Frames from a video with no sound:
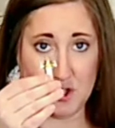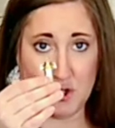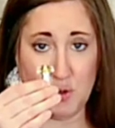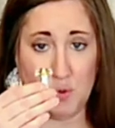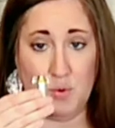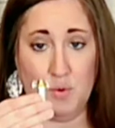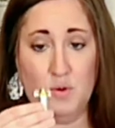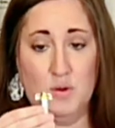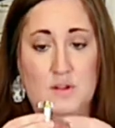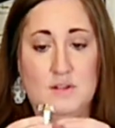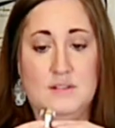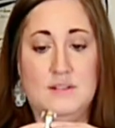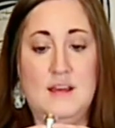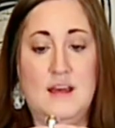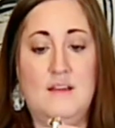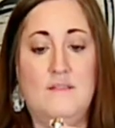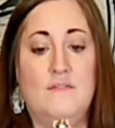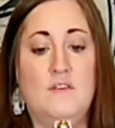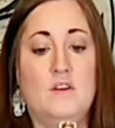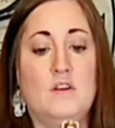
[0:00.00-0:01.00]
tools,
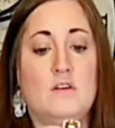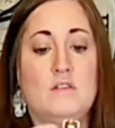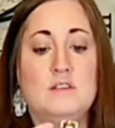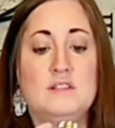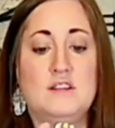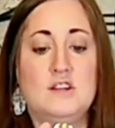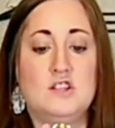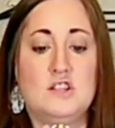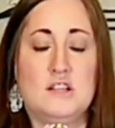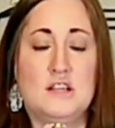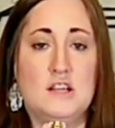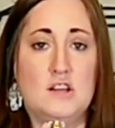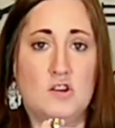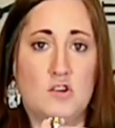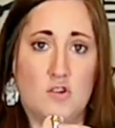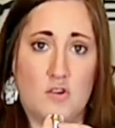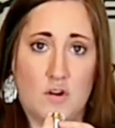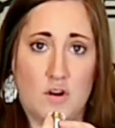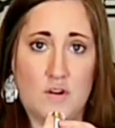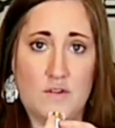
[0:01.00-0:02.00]
and if you notice there's little
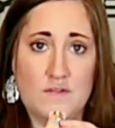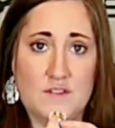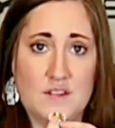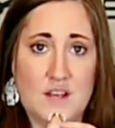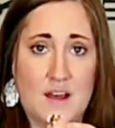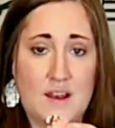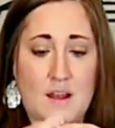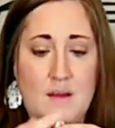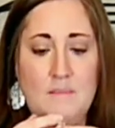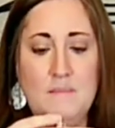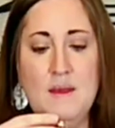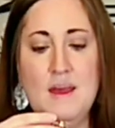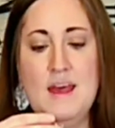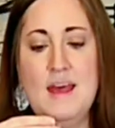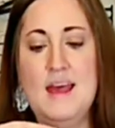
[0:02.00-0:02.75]
grooves on them,